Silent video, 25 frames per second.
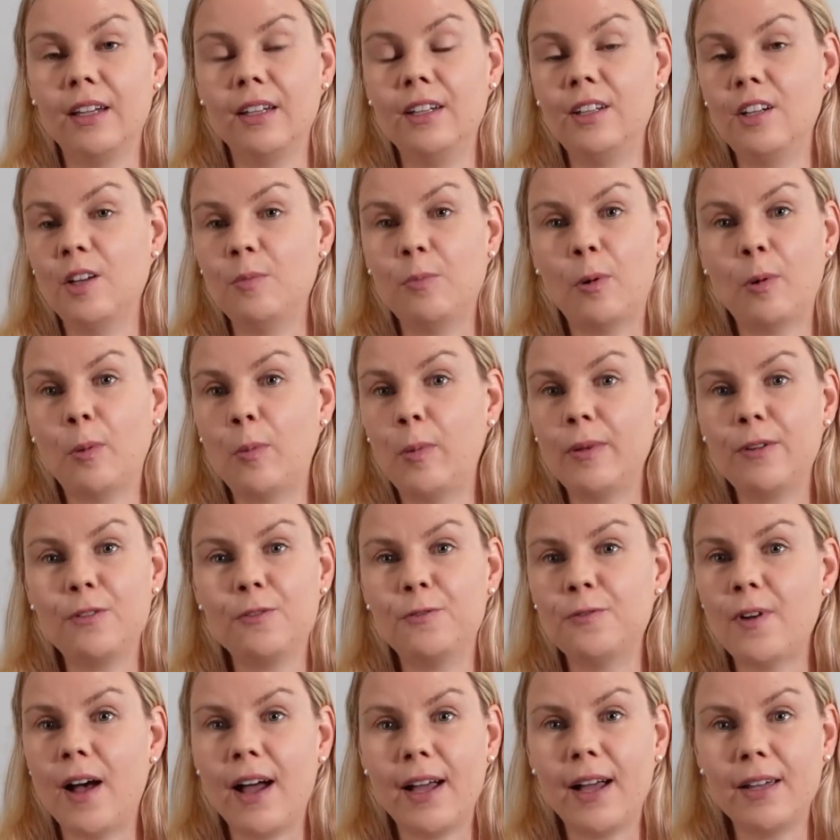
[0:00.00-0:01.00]
you know, probably
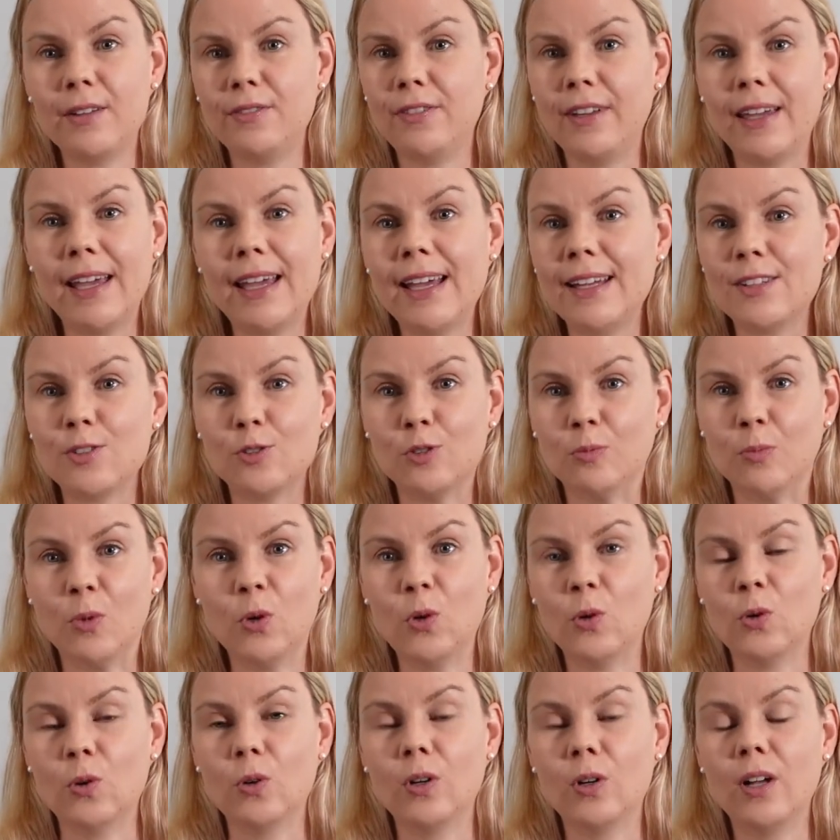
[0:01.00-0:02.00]
5 years or
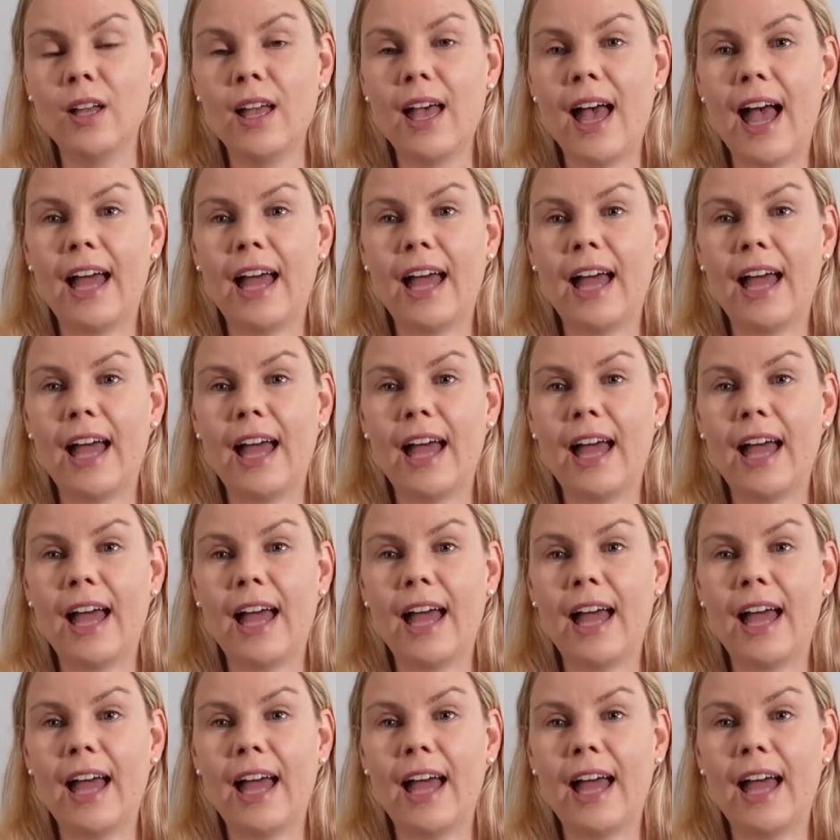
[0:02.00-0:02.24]
more,